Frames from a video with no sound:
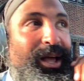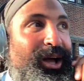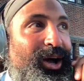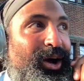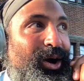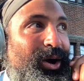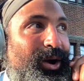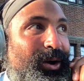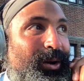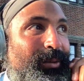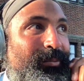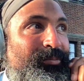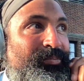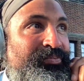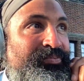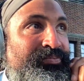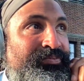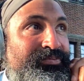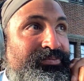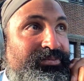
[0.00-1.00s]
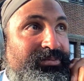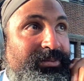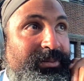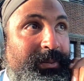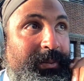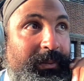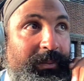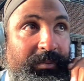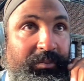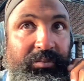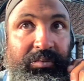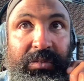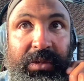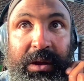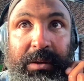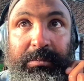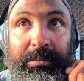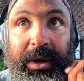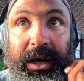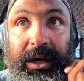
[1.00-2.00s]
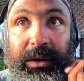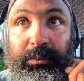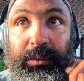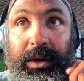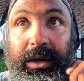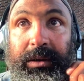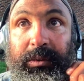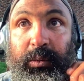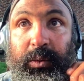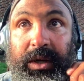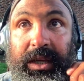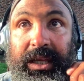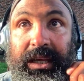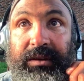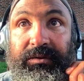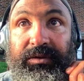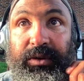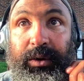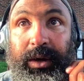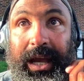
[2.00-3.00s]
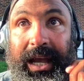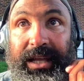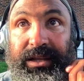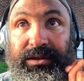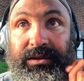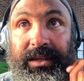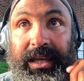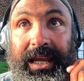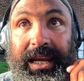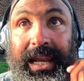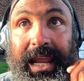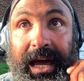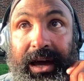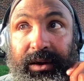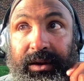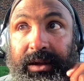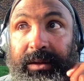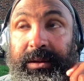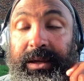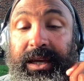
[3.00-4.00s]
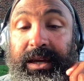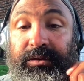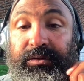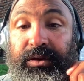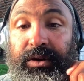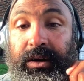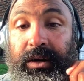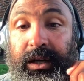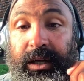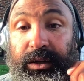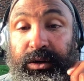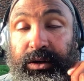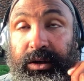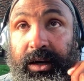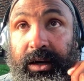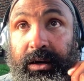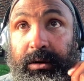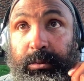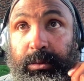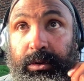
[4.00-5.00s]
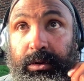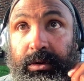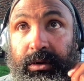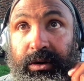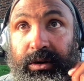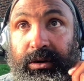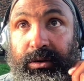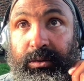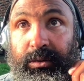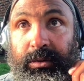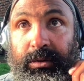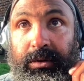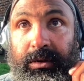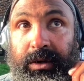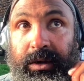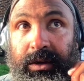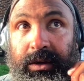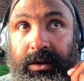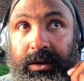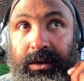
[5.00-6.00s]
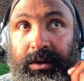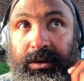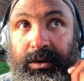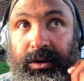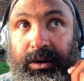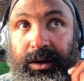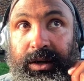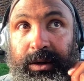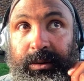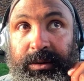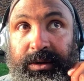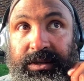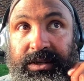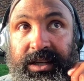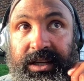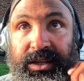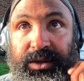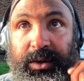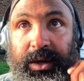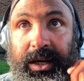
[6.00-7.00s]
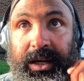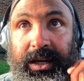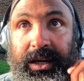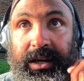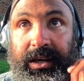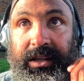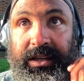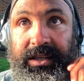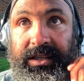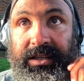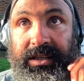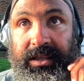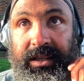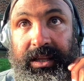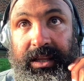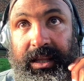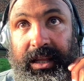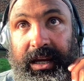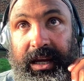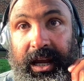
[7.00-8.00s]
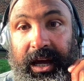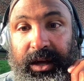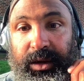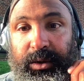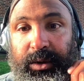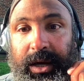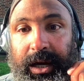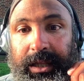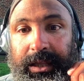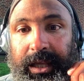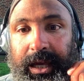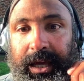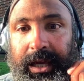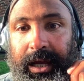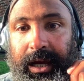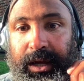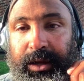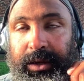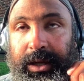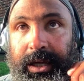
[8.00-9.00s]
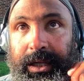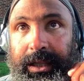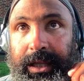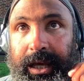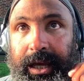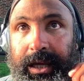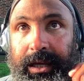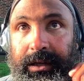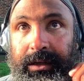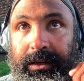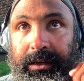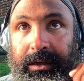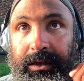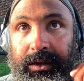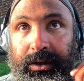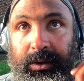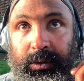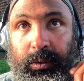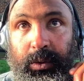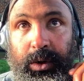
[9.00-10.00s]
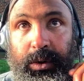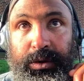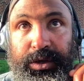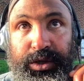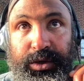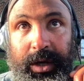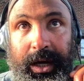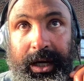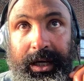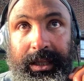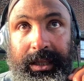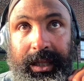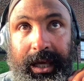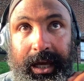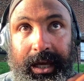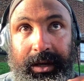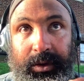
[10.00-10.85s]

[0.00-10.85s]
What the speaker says: But when kinfolk answer that, now kinfolk are held accountable. Oh, hold up, you said you had none of this, and now you got that. How you get that? Where was you hiding that?